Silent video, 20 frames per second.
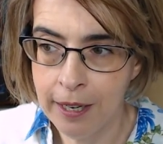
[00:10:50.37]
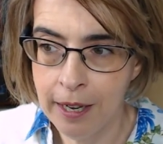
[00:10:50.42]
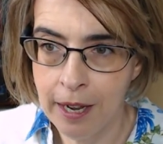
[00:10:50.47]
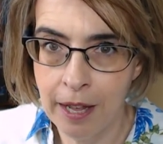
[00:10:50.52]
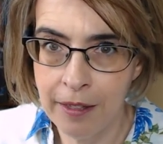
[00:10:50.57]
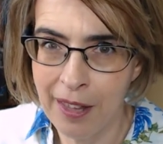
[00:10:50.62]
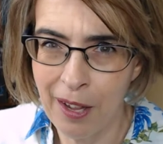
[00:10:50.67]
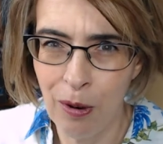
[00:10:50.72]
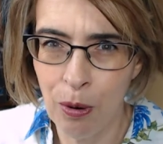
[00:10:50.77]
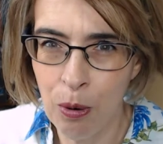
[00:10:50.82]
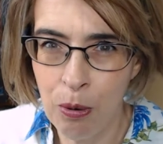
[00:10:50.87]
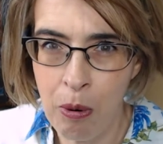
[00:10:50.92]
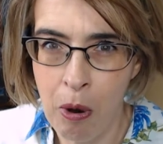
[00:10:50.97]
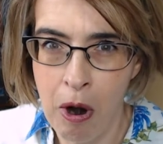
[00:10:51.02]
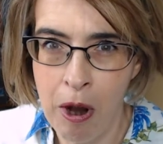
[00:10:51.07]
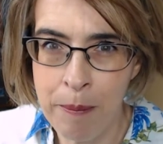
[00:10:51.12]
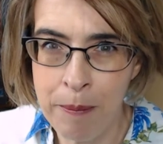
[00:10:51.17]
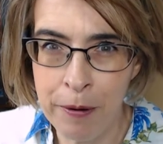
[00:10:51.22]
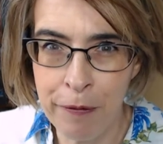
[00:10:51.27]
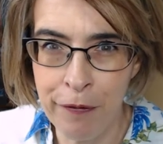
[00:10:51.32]
Are they all
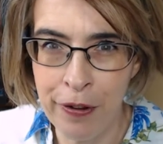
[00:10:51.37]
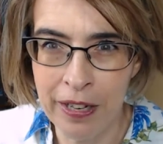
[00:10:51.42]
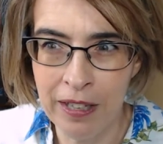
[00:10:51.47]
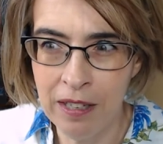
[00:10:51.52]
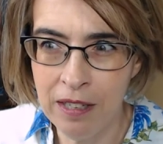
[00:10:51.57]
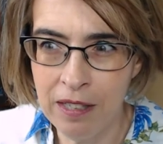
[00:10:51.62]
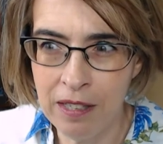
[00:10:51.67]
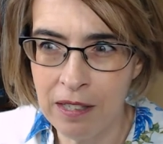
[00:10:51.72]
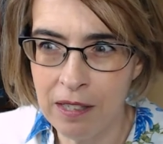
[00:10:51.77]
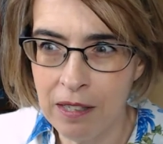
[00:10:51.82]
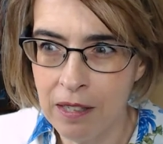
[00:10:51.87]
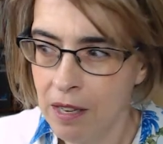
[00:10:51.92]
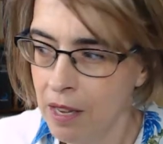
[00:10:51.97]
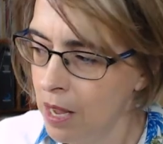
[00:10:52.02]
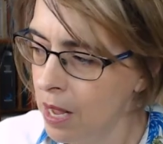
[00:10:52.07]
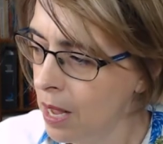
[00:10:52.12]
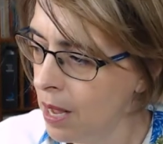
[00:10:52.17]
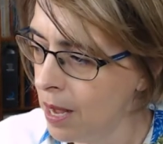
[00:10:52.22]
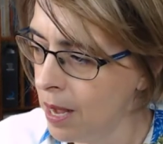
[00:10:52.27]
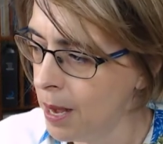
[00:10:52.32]
crime novellas?
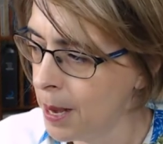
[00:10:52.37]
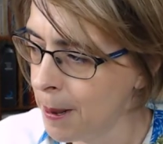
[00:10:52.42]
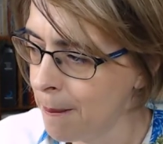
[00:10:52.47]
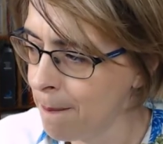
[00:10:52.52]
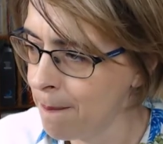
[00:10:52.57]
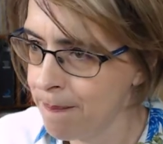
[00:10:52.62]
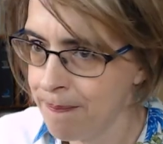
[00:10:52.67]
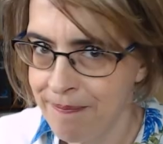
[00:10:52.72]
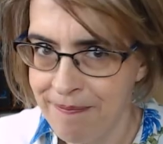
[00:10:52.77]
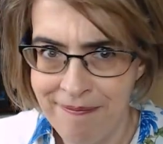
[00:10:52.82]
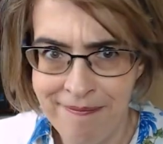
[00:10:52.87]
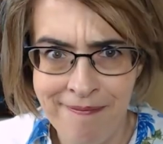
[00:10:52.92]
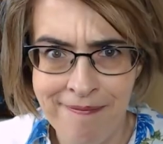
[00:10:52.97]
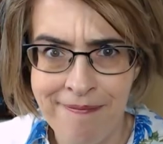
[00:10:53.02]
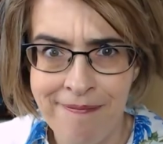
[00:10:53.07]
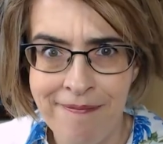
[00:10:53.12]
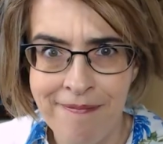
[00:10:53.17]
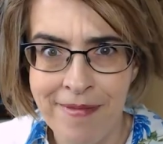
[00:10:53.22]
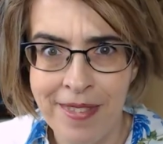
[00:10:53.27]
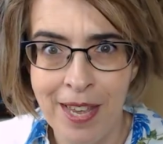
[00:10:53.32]
Um,
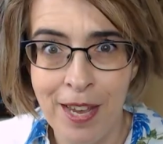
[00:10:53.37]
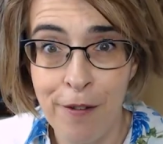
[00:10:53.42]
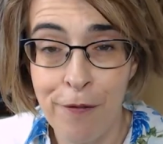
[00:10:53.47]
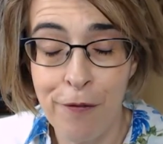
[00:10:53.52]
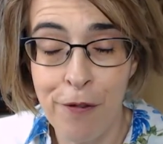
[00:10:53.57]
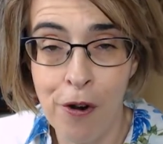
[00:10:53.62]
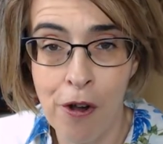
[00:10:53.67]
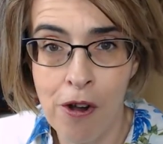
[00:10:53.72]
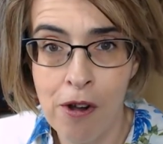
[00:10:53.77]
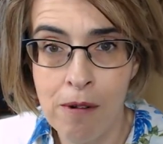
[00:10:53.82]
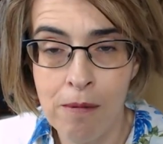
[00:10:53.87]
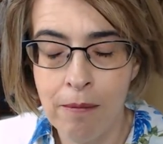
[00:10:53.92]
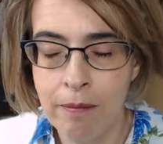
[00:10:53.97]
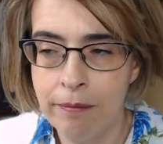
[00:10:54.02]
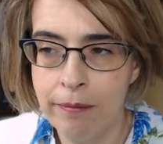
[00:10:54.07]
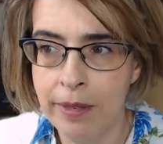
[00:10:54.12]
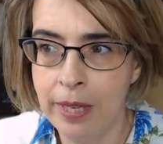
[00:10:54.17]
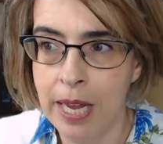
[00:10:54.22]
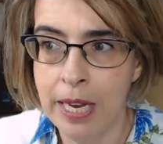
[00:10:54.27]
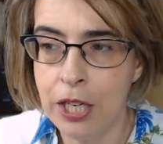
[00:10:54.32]
if not,
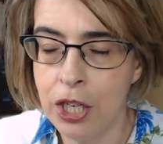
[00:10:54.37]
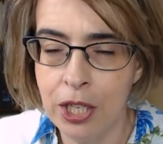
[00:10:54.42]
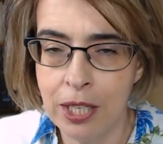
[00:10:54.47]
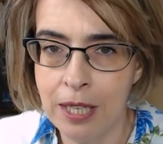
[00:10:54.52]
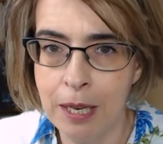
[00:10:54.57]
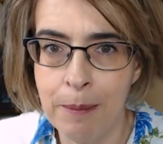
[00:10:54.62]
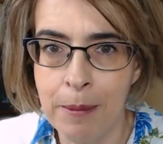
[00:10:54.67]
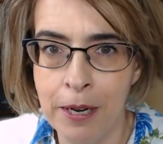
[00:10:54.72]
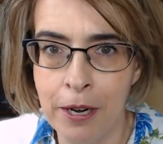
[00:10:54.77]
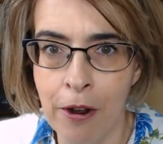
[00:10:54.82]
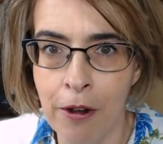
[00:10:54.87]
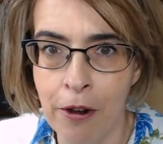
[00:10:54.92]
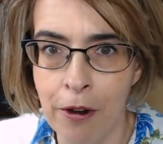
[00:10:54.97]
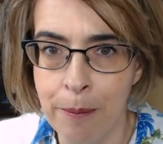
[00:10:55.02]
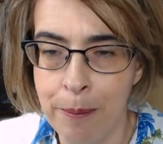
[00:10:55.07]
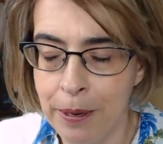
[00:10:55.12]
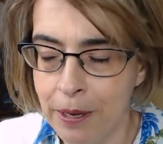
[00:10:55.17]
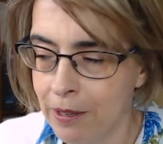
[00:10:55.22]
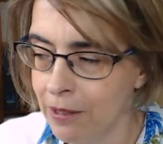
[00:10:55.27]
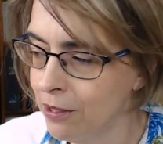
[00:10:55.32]
yeah, just let me know,
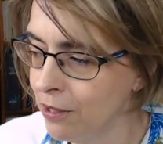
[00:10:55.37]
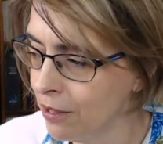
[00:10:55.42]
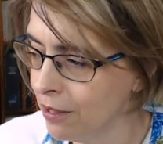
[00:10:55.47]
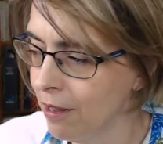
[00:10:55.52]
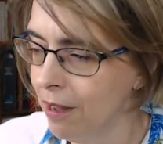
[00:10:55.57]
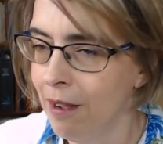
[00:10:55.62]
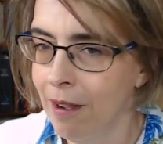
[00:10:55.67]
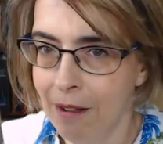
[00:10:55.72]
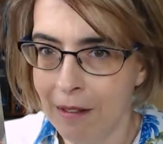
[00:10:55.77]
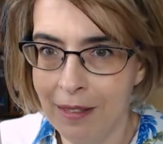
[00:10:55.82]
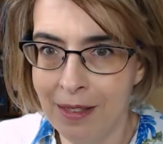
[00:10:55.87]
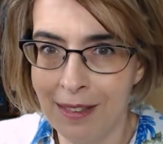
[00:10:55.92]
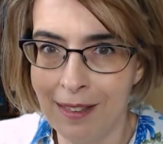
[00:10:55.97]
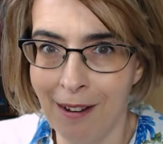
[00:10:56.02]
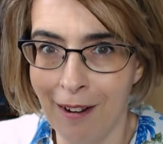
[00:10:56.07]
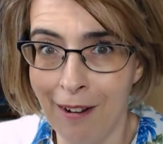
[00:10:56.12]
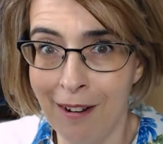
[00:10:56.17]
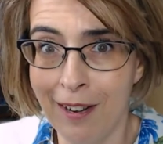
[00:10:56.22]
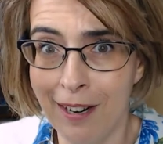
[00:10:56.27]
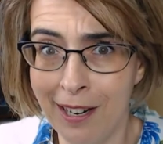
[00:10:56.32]
because
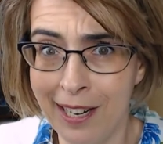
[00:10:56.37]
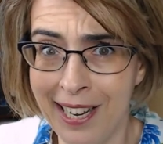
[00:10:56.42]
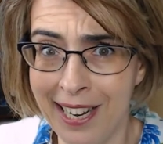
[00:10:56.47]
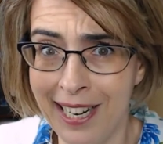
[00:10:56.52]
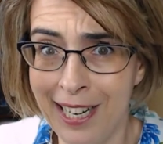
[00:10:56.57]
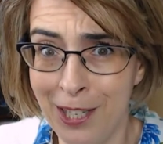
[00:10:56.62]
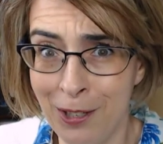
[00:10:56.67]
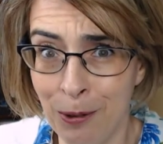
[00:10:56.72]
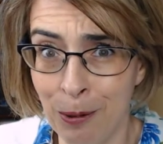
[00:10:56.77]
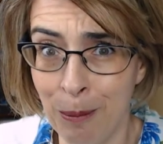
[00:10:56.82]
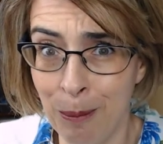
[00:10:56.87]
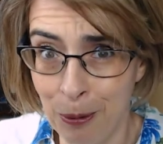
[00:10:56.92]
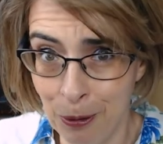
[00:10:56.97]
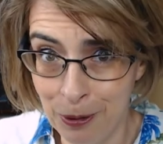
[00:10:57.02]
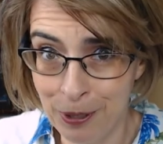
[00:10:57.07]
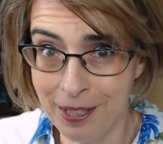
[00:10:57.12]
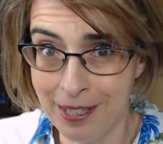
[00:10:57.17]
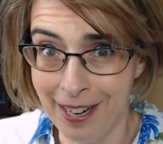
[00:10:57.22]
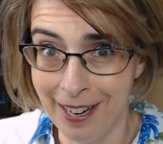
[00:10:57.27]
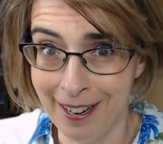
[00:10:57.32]
I'm going to get into a
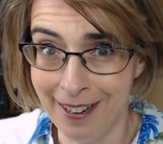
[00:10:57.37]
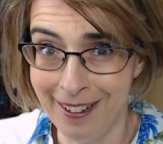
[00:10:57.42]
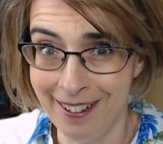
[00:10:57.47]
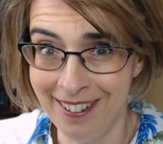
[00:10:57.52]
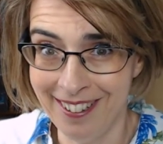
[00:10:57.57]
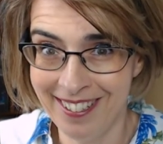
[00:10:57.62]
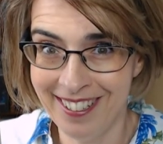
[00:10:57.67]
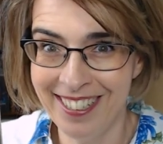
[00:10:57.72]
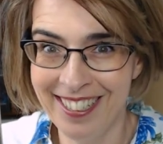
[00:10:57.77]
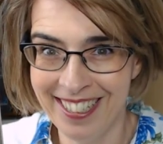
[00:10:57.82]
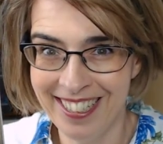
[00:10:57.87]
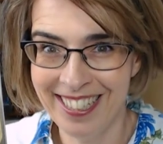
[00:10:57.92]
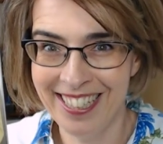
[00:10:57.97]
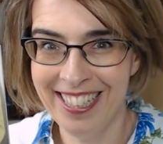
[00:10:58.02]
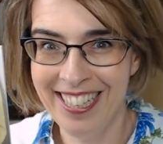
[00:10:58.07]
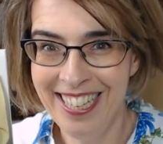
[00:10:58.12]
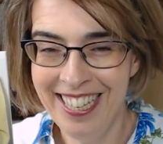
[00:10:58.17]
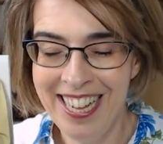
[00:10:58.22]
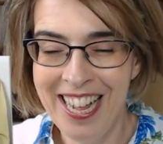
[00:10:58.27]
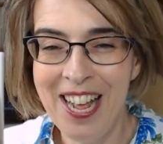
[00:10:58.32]
books now.
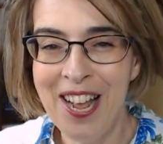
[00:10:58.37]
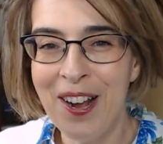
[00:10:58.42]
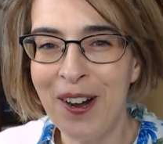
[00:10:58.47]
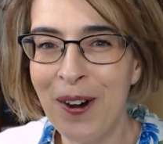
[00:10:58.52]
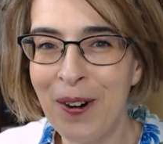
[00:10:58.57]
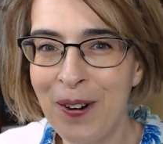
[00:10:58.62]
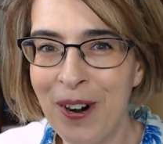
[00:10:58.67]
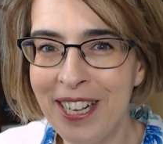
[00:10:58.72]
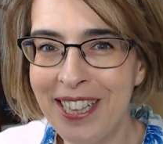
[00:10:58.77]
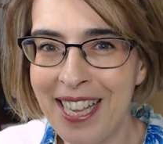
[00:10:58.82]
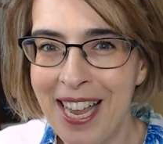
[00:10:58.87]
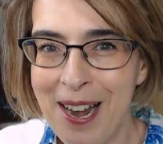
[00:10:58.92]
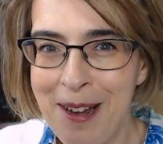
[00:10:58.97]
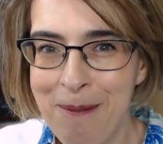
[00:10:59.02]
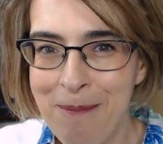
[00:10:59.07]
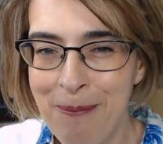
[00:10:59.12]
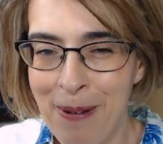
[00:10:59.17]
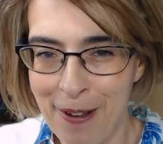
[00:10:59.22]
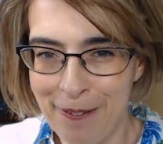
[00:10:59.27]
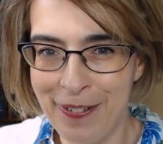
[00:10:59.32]
All right then,
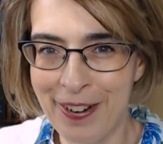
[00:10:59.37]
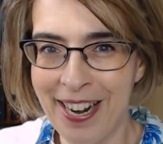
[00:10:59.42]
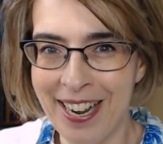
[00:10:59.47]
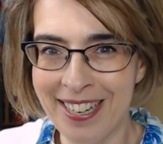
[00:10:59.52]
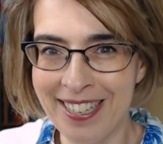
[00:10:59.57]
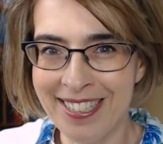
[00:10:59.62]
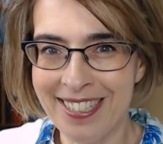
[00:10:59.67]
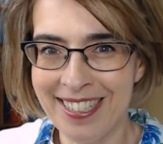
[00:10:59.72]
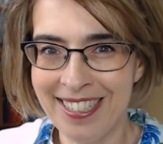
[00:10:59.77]
bye for now.